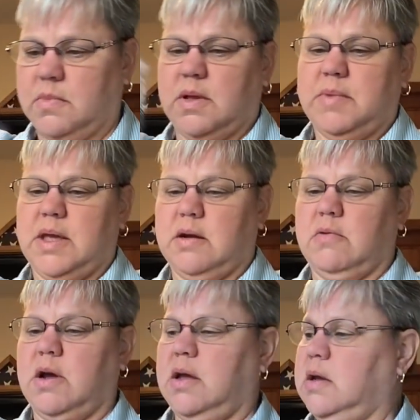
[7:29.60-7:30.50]
Let me get it
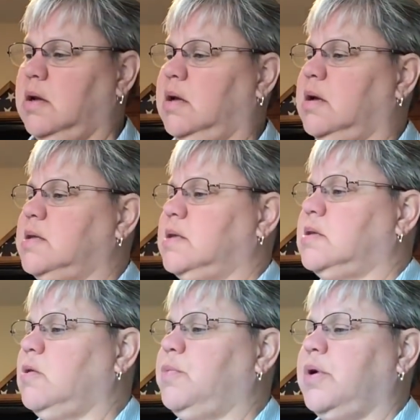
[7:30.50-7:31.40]
right because
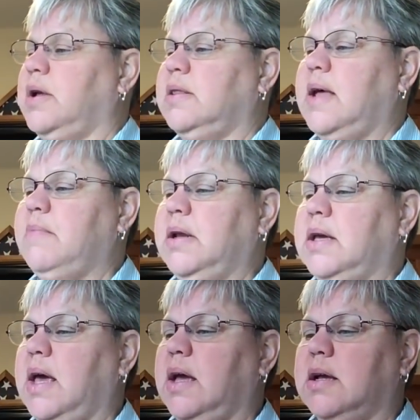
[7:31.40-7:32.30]
it's so pretty. Lemon
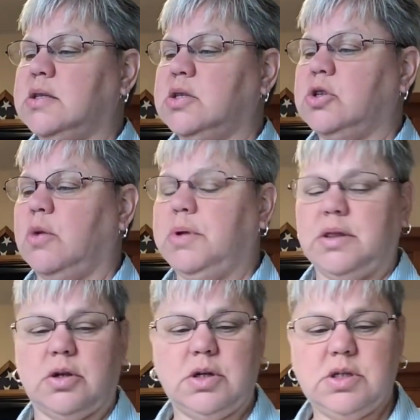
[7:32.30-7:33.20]
Cake. It's a
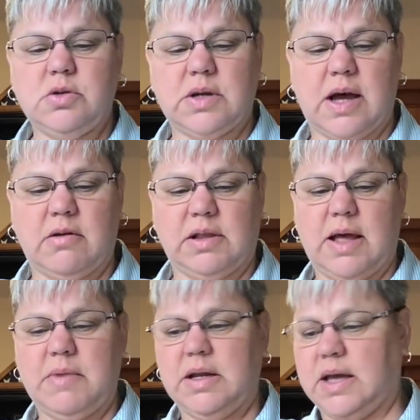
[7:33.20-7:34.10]
Joblin 32 count
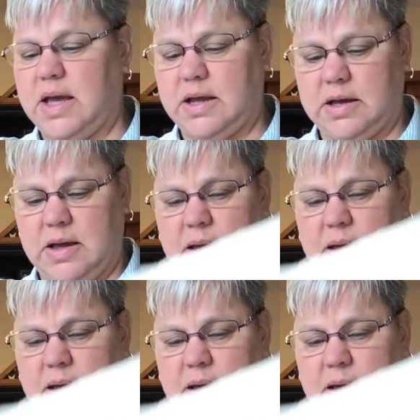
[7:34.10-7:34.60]
lemon cake.